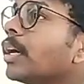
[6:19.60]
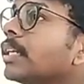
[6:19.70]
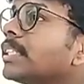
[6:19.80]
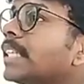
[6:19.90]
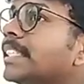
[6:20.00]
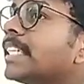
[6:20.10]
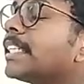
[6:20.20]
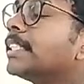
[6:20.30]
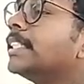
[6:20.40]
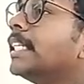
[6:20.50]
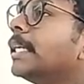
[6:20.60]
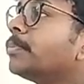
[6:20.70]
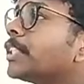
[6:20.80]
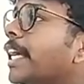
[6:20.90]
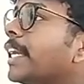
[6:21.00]
such as
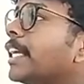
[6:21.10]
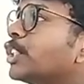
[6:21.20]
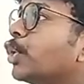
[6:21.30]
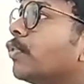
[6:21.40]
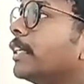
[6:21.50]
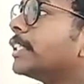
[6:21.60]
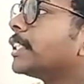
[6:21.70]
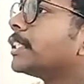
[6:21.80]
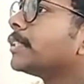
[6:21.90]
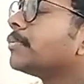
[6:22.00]
jeeps and SUVs.